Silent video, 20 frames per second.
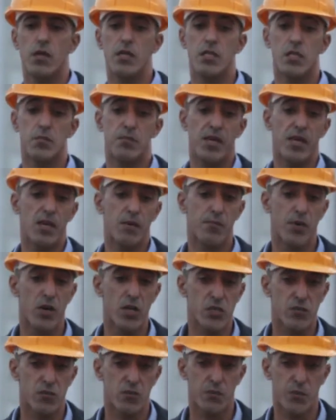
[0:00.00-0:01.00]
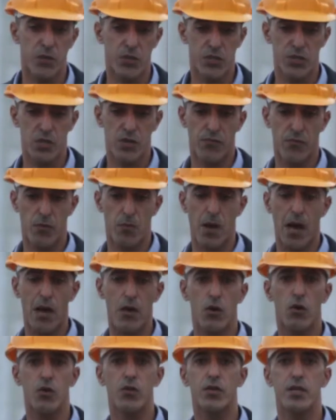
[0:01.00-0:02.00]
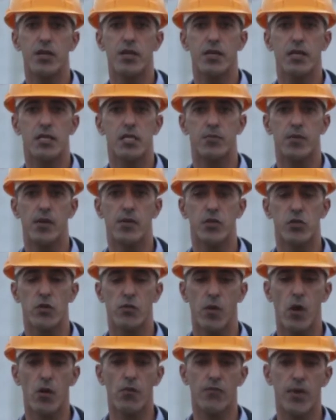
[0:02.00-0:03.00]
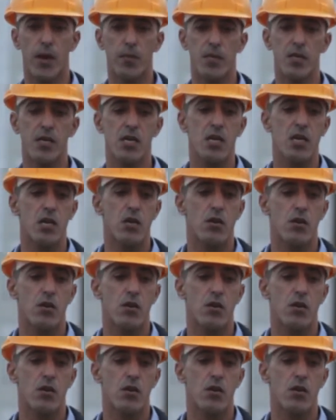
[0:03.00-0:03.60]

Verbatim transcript: and speaking pers personally from my own uh, experience with my own family,